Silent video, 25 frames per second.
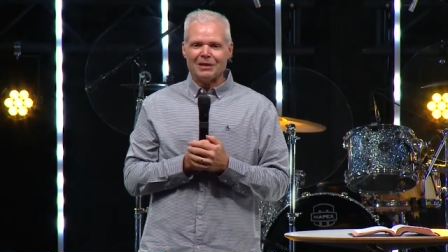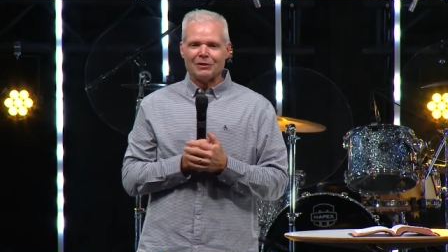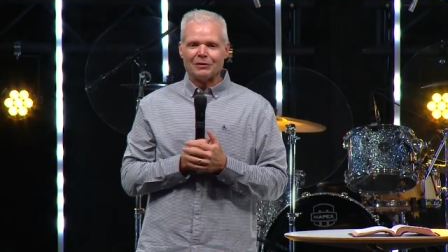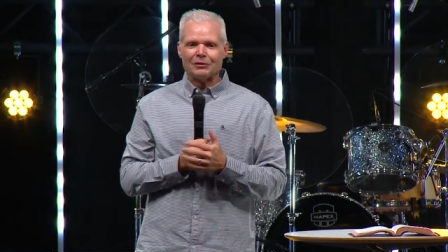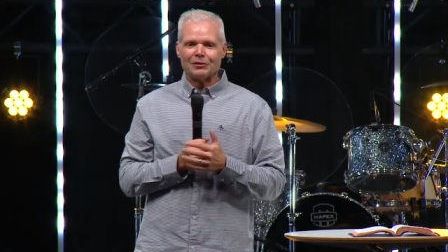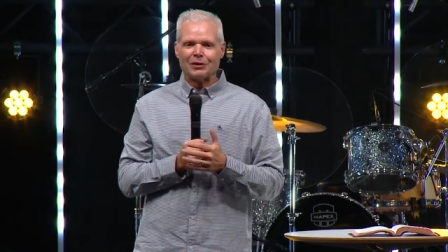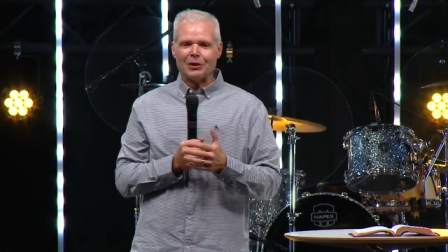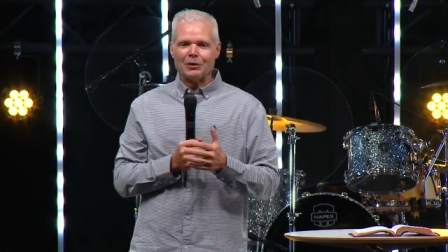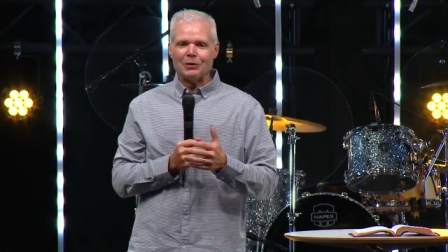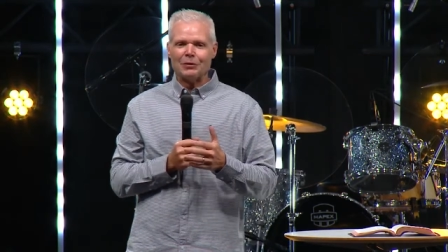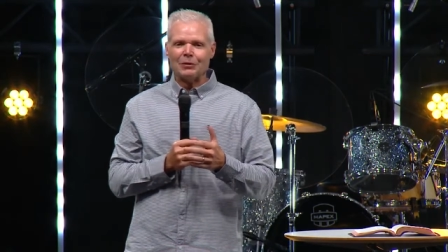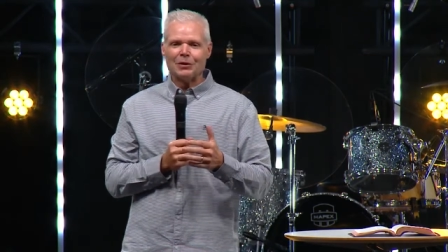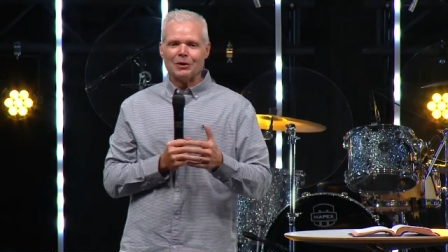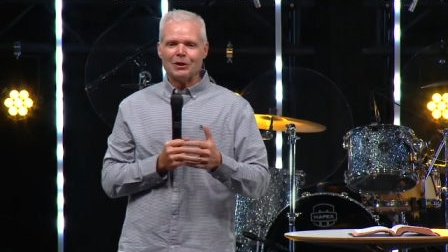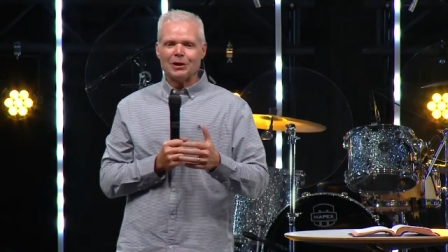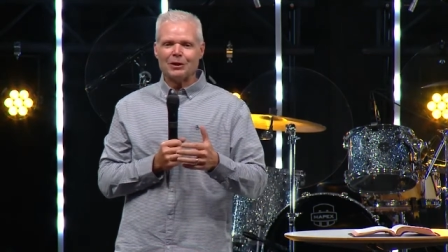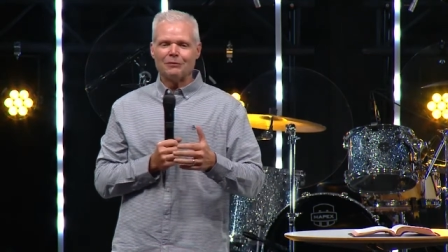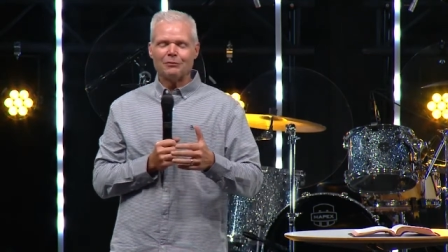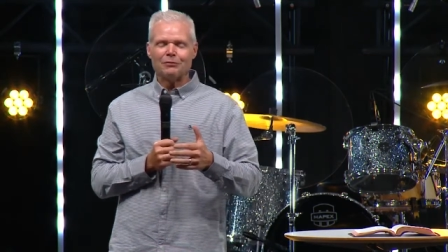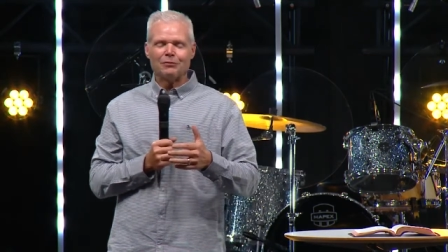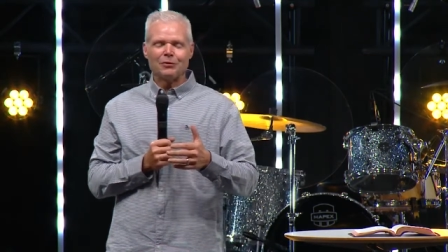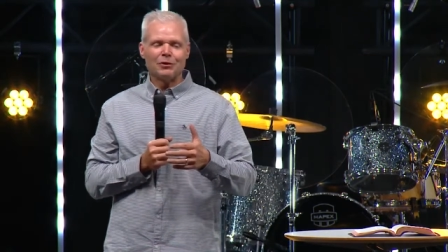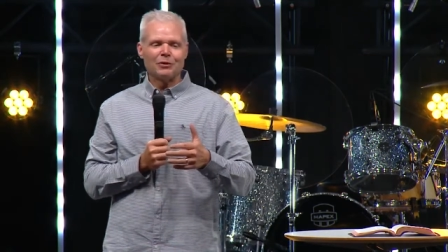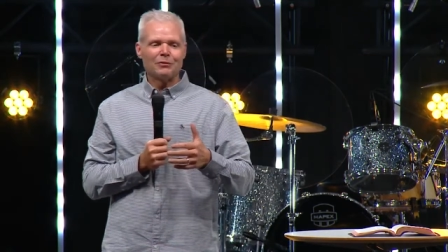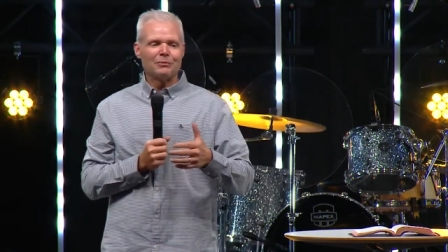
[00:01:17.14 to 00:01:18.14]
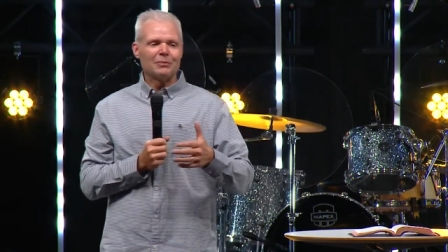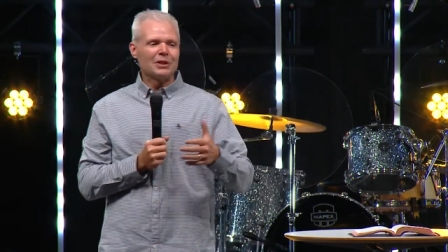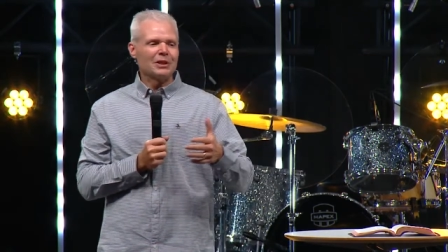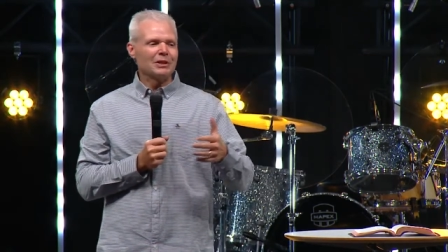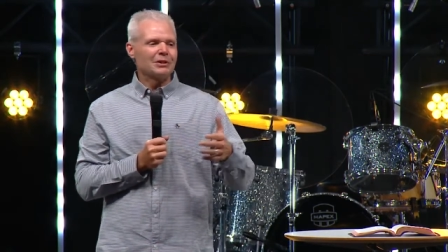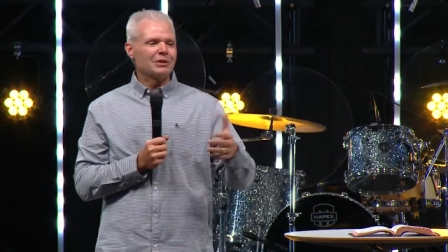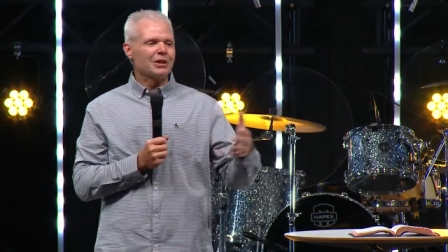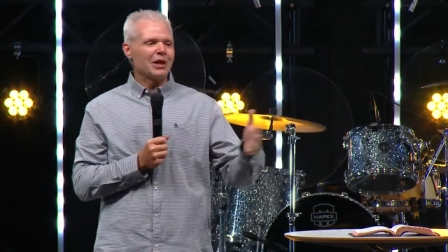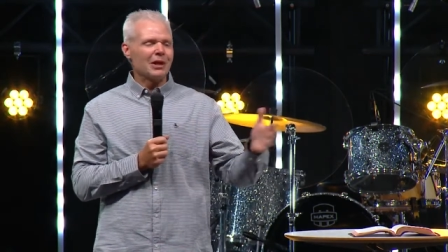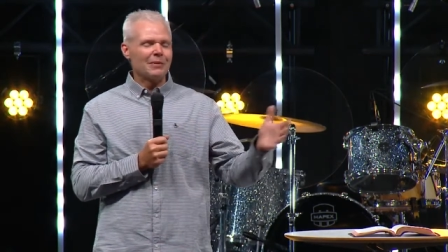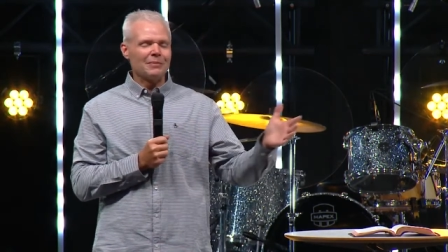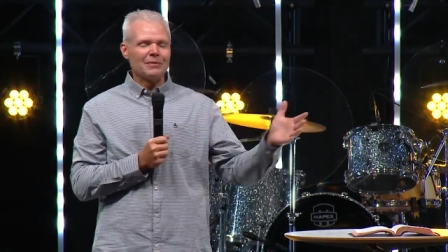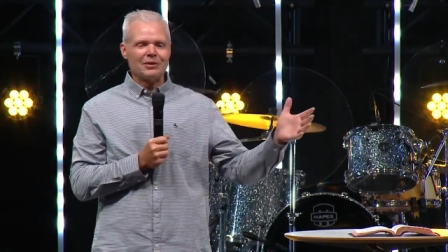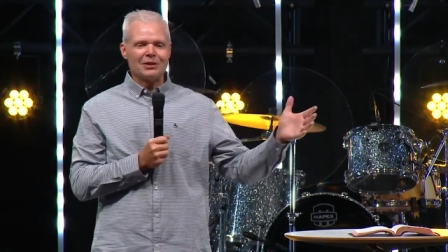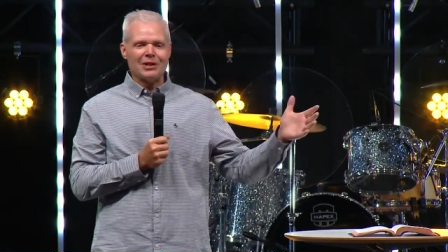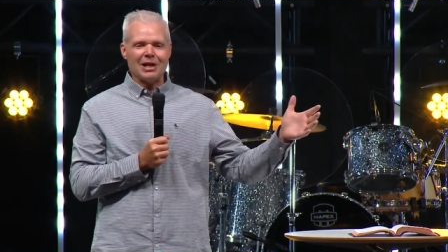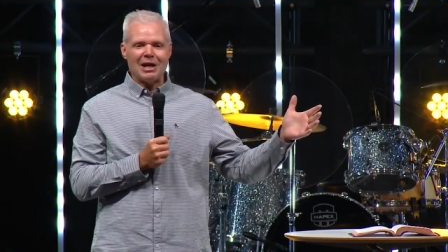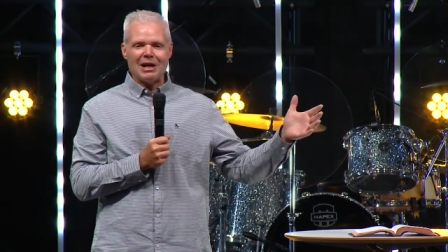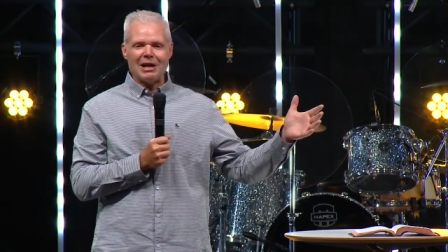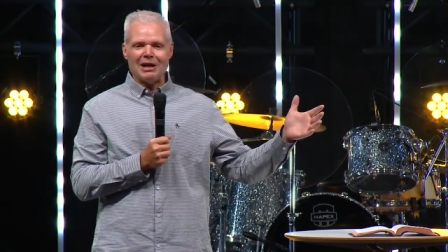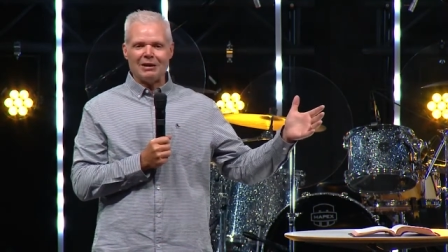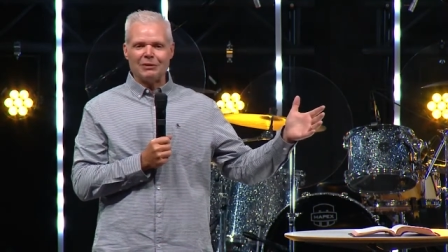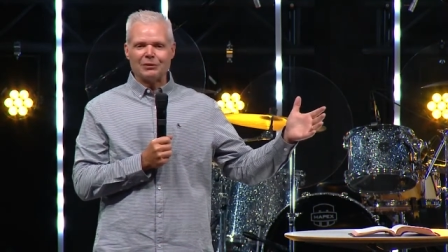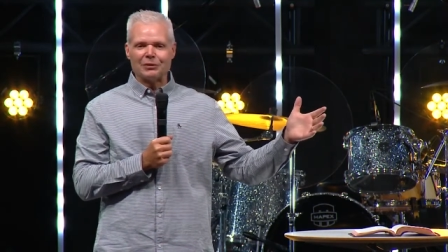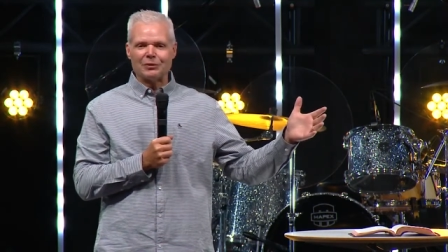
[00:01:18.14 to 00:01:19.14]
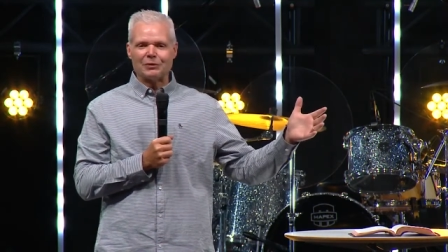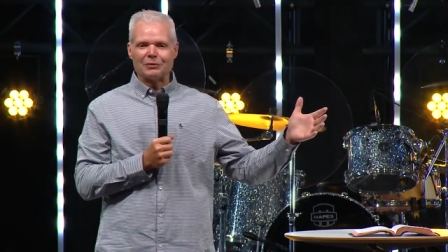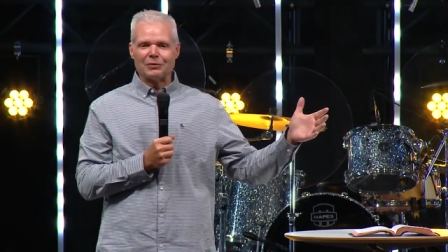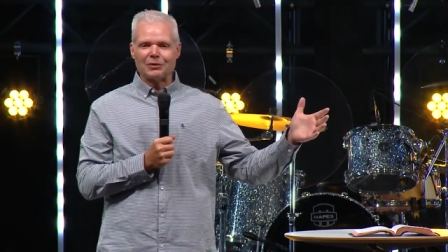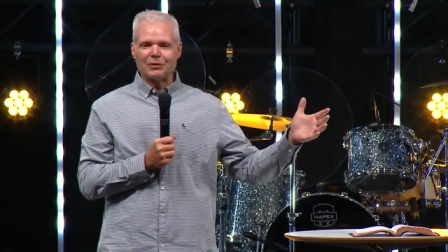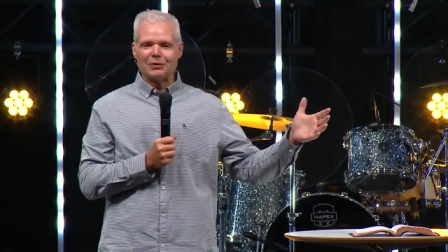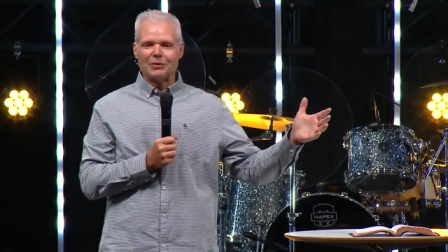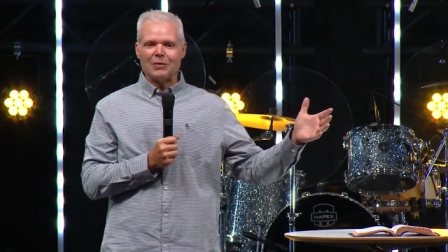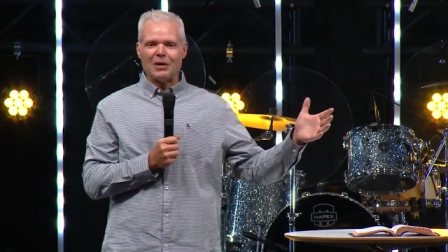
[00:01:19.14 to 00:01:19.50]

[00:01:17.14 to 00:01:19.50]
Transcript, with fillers: So, if you've been coming to Highlands for